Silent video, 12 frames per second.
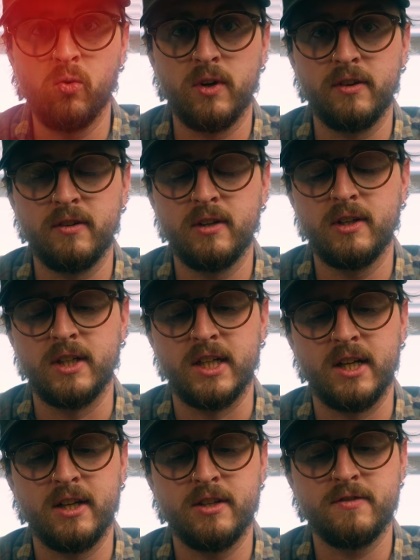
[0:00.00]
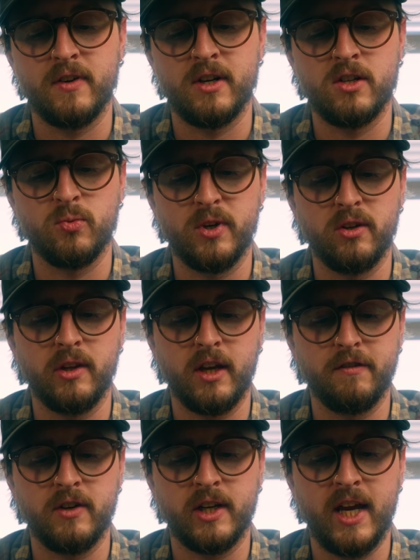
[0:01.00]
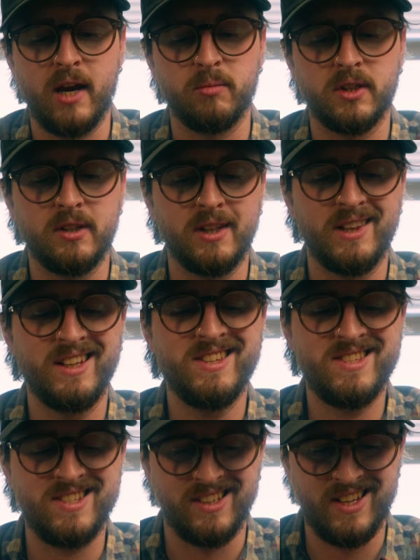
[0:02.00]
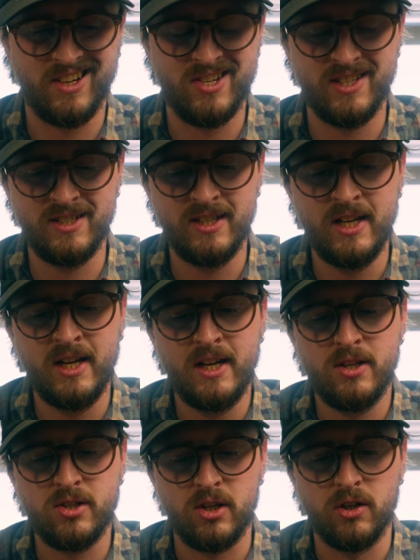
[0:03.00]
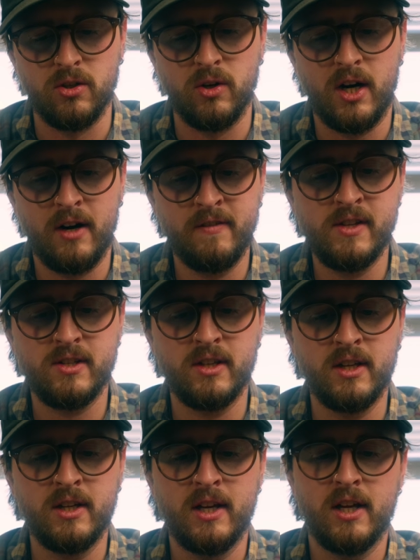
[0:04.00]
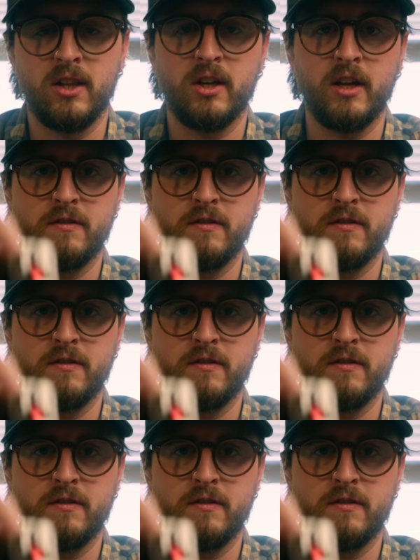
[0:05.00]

one as far as when you're looking for a camera, lens selection. So obviously looking